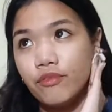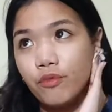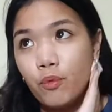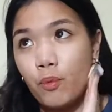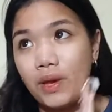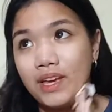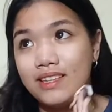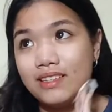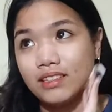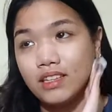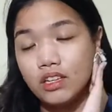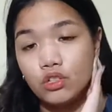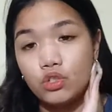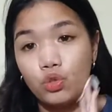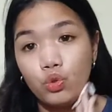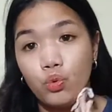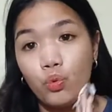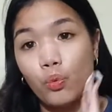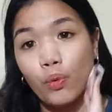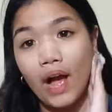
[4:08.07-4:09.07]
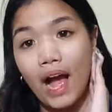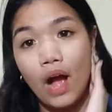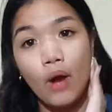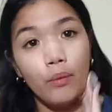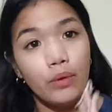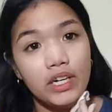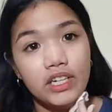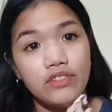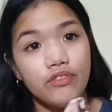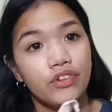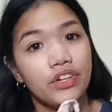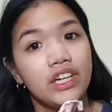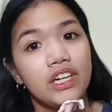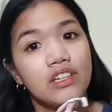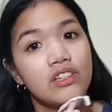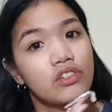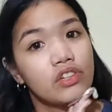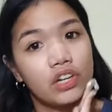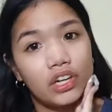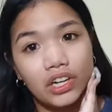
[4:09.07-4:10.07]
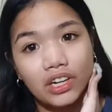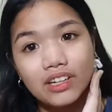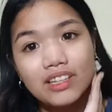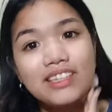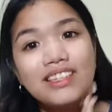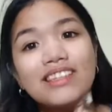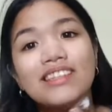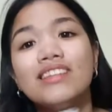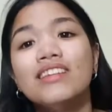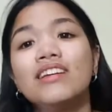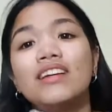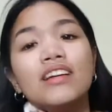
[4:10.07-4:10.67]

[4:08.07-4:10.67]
wasted 2 hours for this curls.